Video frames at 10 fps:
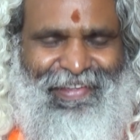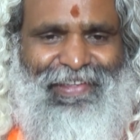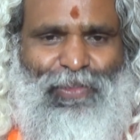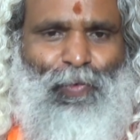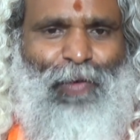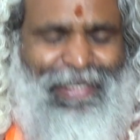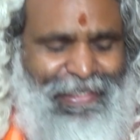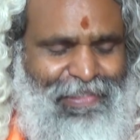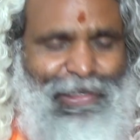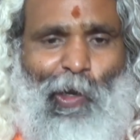So what
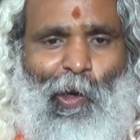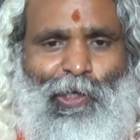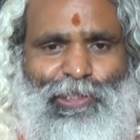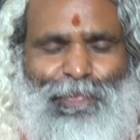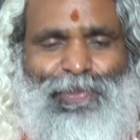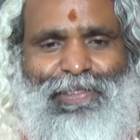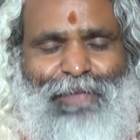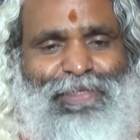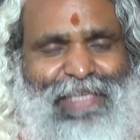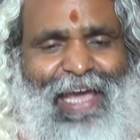is the cause of
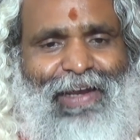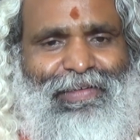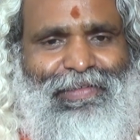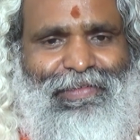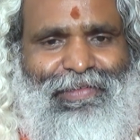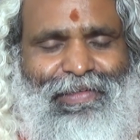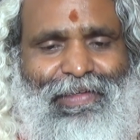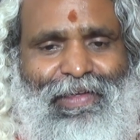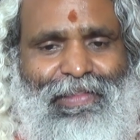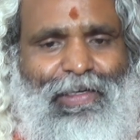samsara?
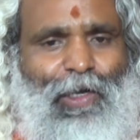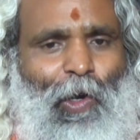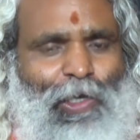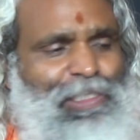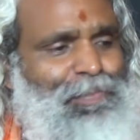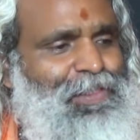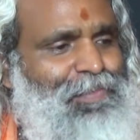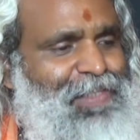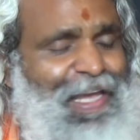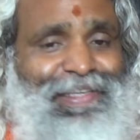The cause of
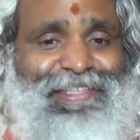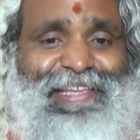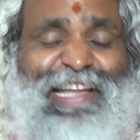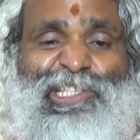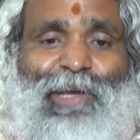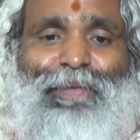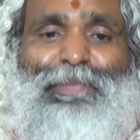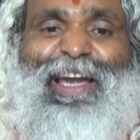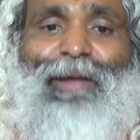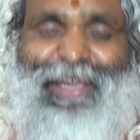samsara is sense of
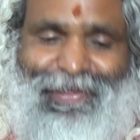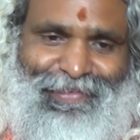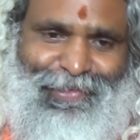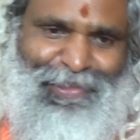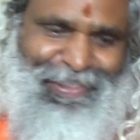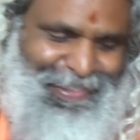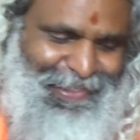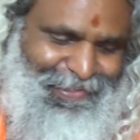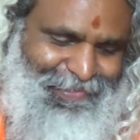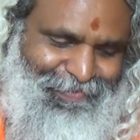becoming. You understand?